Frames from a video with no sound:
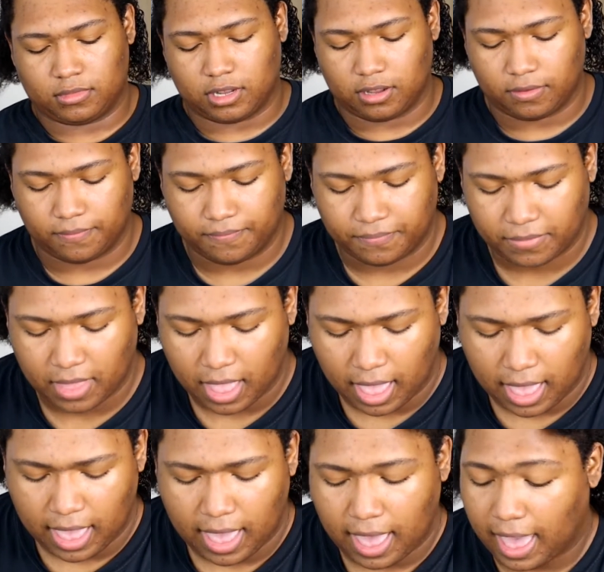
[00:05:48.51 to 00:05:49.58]
And
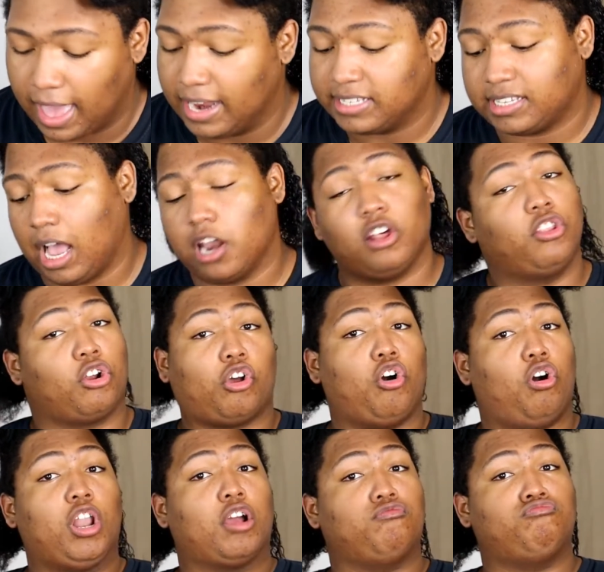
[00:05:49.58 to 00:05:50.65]
it's gotten a little
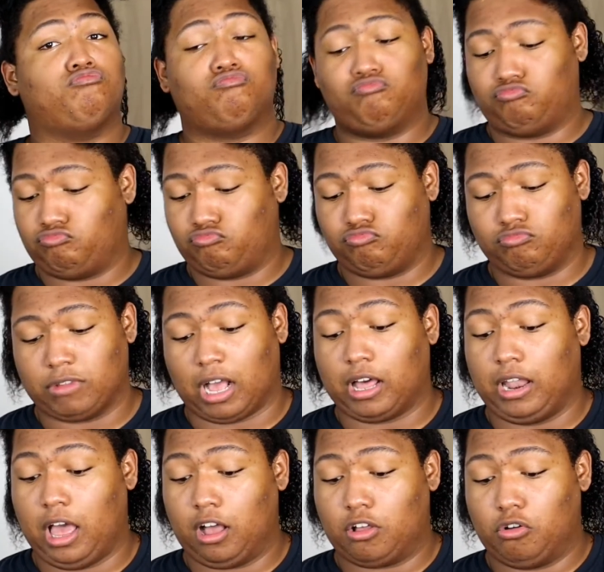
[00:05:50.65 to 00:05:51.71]
cooler, like a
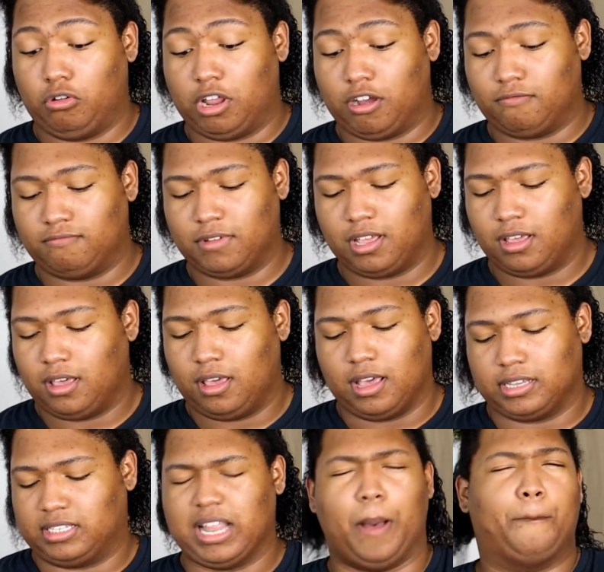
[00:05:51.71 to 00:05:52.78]
lot cooler.
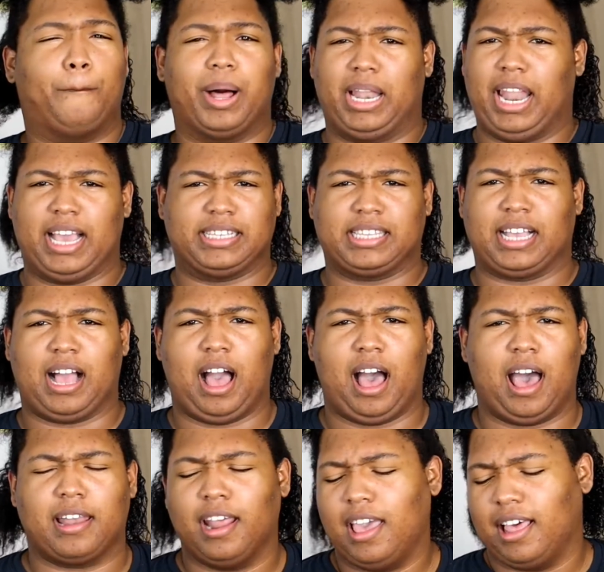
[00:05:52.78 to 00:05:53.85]
It's not blazing
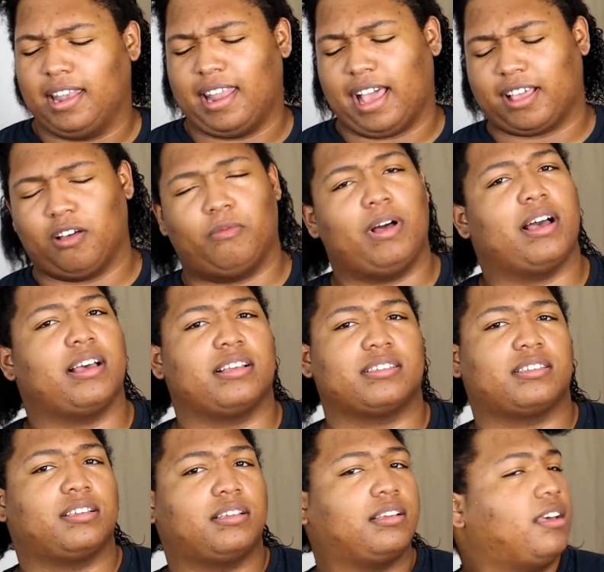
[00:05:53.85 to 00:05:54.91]
hot like it
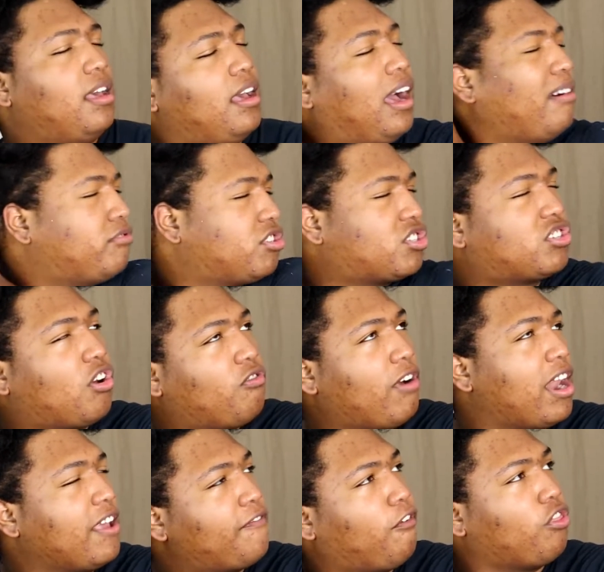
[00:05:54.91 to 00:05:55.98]
was. I'm just so
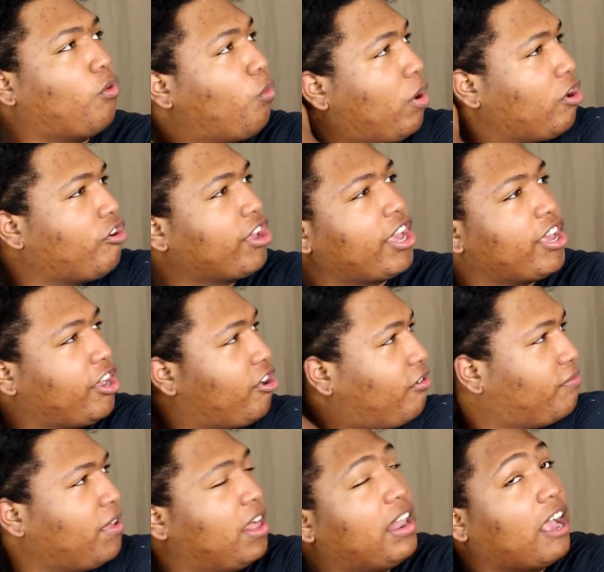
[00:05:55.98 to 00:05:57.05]
ready for the winter to get
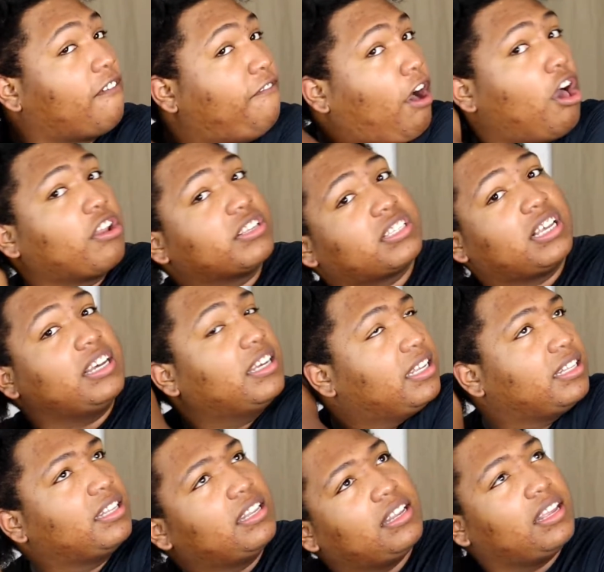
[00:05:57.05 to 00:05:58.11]
here. Like, fall is good.